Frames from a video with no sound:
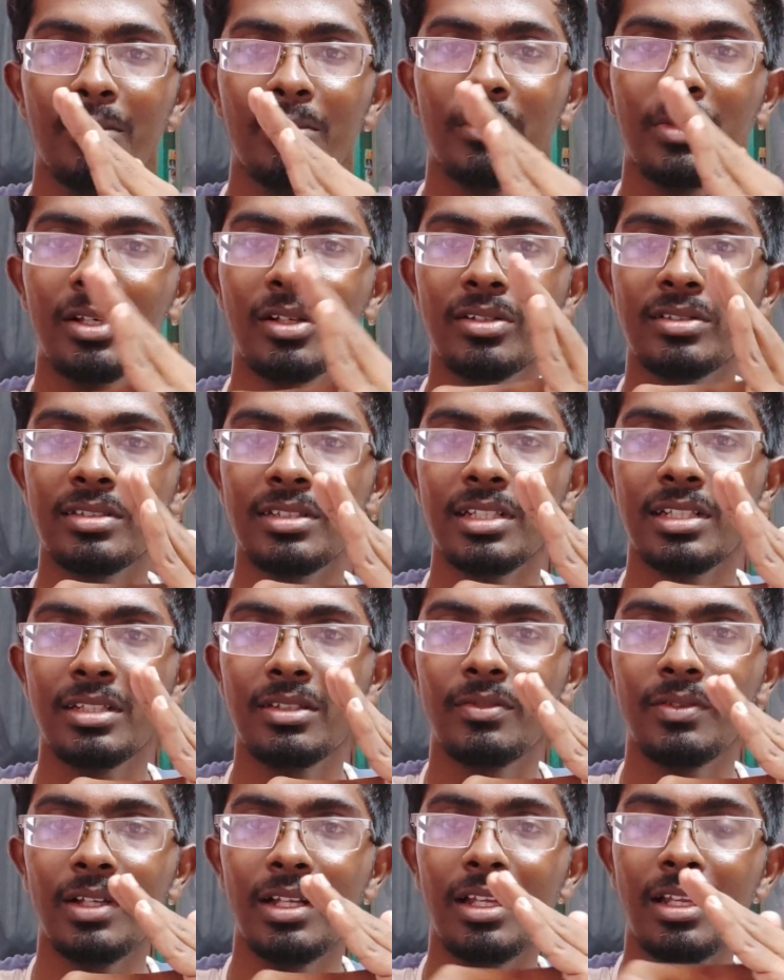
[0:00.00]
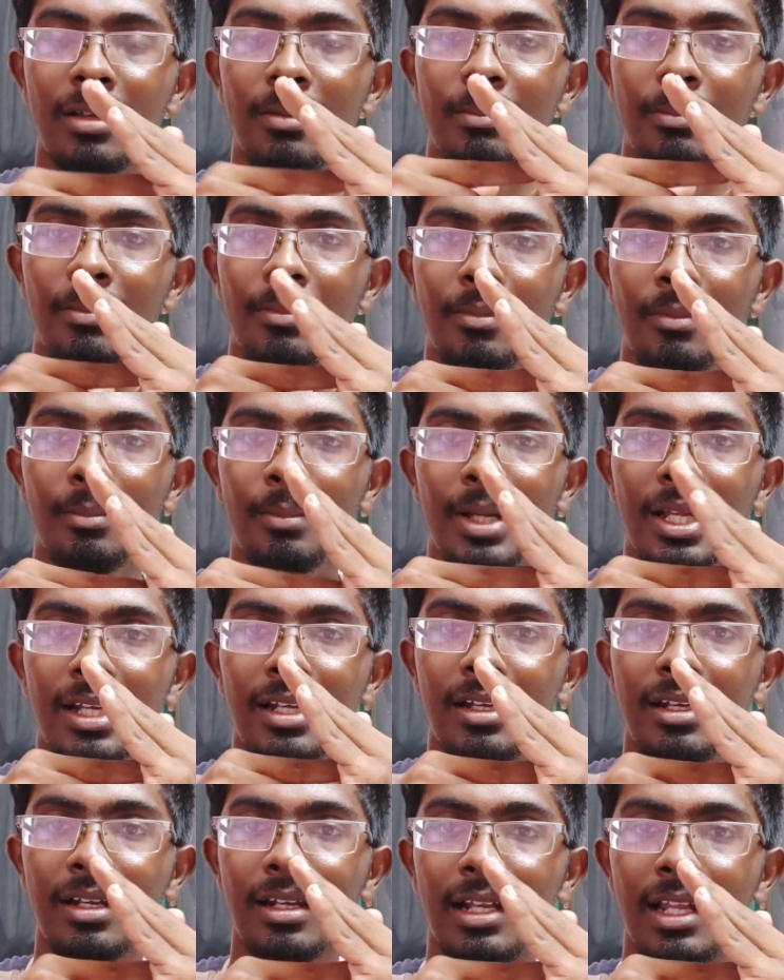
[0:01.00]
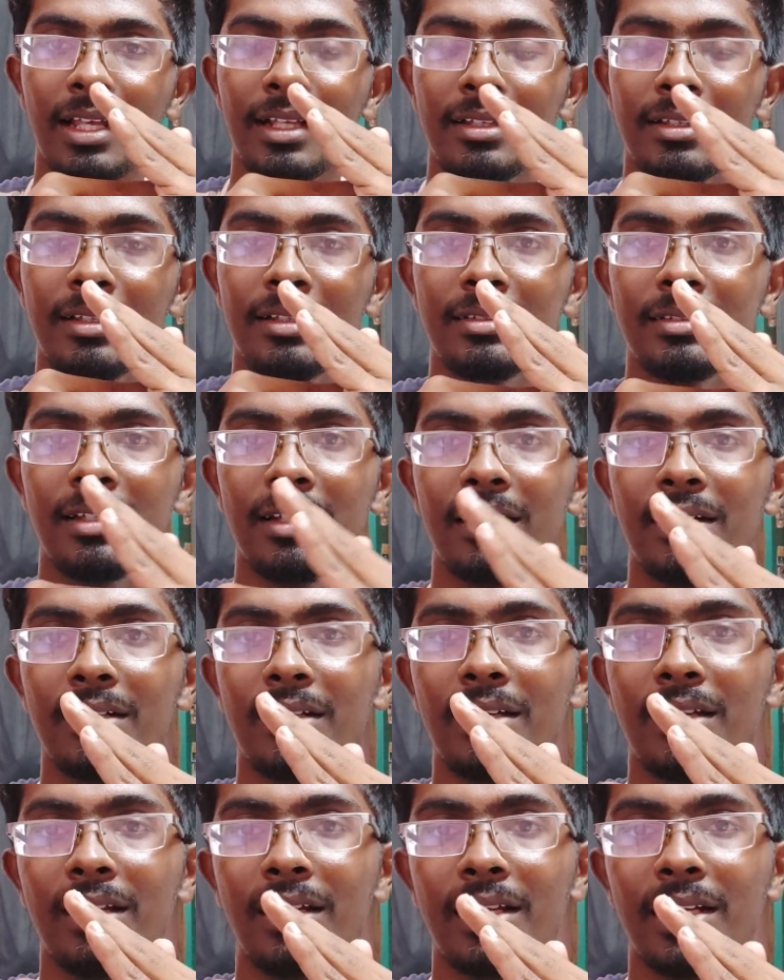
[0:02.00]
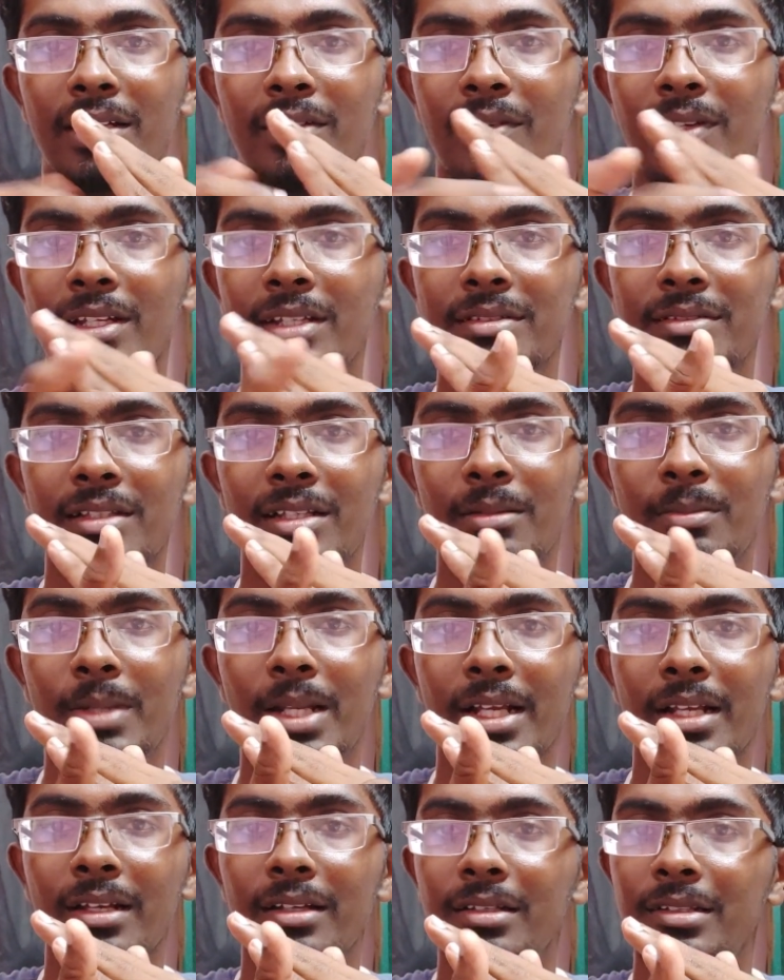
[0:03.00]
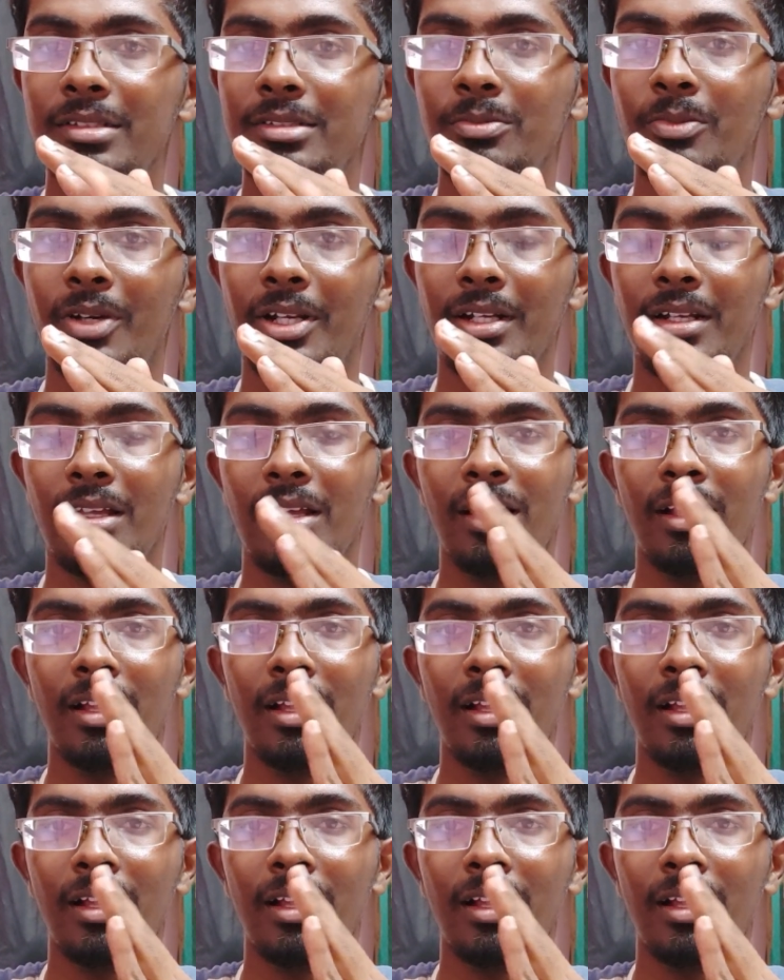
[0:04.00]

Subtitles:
because it will bend like this and it will easily break at this point.